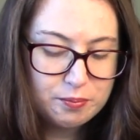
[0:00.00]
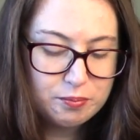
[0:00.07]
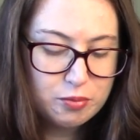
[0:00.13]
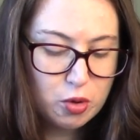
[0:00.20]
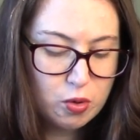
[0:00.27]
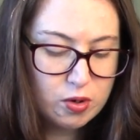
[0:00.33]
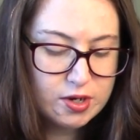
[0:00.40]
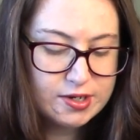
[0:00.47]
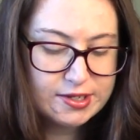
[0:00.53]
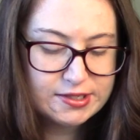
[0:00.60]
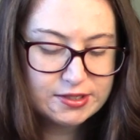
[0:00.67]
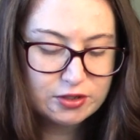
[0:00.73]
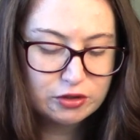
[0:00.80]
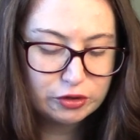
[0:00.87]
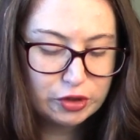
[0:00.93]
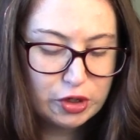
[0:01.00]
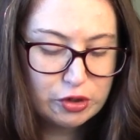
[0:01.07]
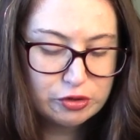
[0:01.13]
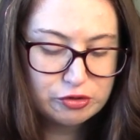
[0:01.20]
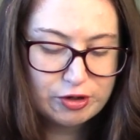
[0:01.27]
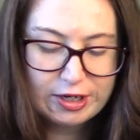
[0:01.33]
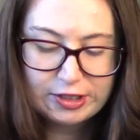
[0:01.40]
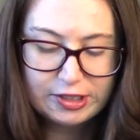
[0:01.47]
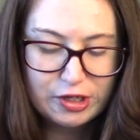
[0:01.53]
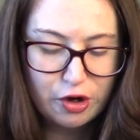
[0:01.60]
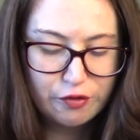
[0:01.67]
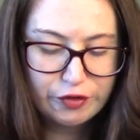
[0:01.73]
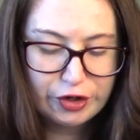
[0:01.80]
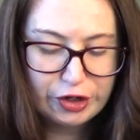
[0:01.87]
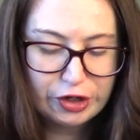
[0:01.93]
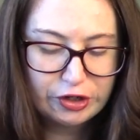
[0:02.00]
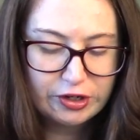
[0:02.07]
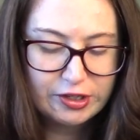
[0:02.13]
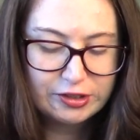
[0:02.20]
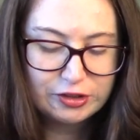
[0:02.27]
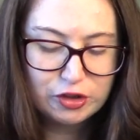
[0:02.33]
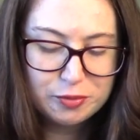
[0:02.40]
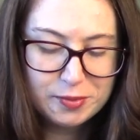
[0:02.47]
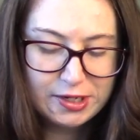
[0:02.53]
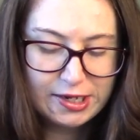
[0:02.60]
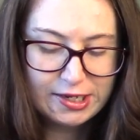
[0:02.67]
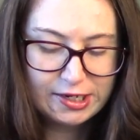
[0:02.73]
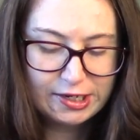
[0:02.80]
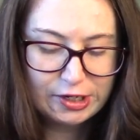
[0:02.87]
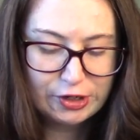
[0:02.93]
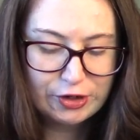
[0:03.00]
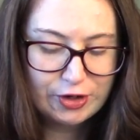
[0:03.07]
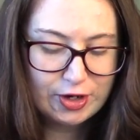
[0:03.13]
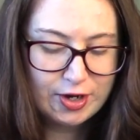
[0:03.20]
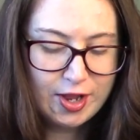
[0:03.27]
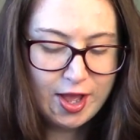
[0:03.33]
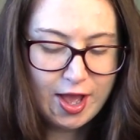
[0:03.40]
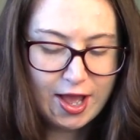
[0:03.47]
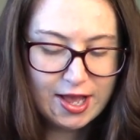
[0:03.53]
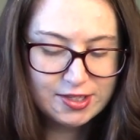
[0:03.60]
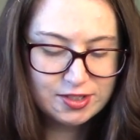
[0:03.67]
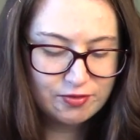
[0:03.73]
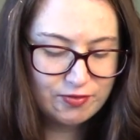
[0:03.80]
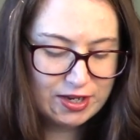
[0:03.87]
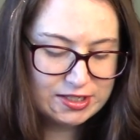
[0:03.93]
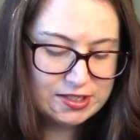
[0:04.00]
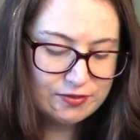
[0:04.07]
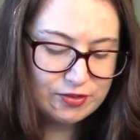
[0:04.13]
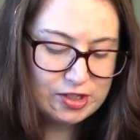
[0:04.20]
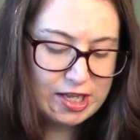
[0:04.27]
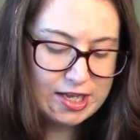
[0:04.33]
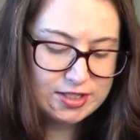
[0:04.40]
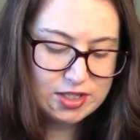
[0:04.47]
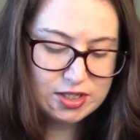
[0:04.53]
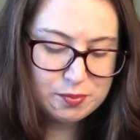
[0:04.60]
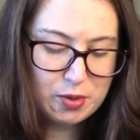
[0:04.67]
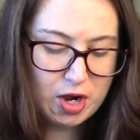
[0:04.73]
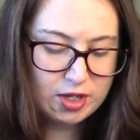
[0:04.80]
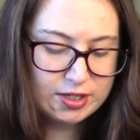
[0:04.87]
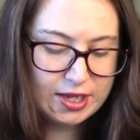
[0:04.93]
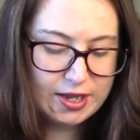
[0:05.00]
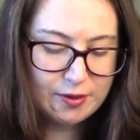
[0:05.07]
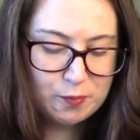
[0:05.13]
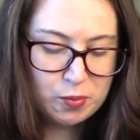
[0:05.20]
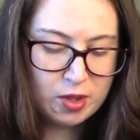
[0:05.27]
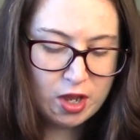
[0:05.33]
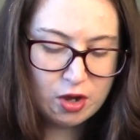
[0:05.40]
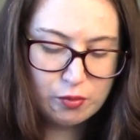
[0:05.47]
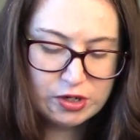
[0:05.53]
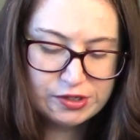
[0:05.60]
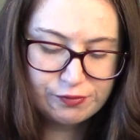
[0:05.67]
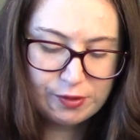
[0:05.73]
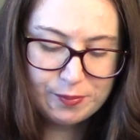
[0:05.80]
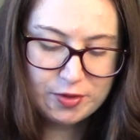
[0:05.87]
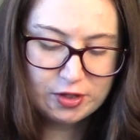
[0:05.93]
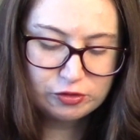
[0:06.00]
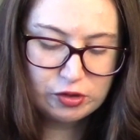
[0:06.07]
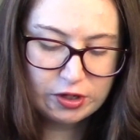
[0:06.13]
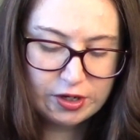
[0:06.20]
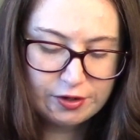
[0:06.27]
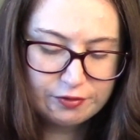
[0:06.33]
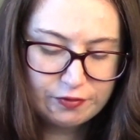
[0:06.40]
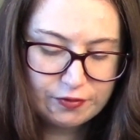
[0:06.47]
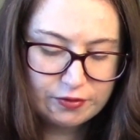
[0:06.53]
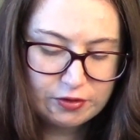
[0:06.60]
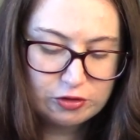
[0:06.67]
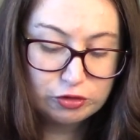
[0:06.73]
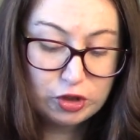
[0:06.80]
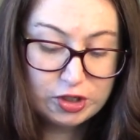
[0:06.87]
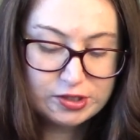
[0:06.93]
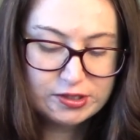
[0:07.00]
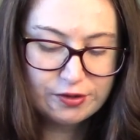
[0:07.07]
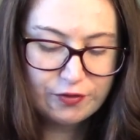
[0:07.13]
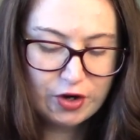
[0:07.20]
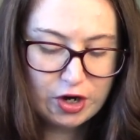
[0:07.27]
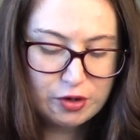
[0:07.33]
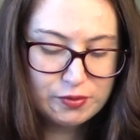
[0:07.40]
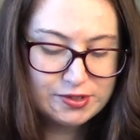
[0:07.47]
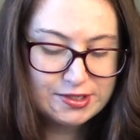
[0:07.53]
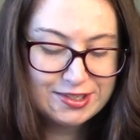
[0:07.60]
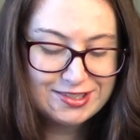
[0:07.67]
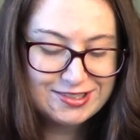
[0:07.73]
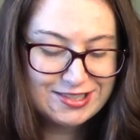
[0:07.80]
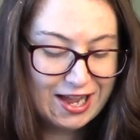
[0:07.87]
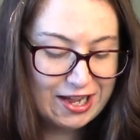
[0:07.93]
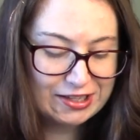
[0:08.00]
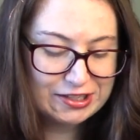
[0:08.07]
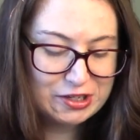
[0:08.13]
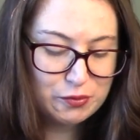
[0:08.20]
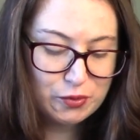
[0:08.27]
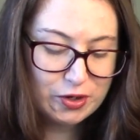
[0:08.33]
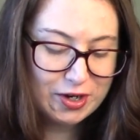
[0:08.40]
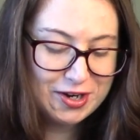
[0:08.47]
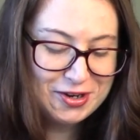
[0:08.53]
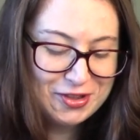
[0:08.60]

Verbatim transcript: poured its glow directly over her, illuminating her as effectively as a spotlight, which from the look of looks of her was exactly where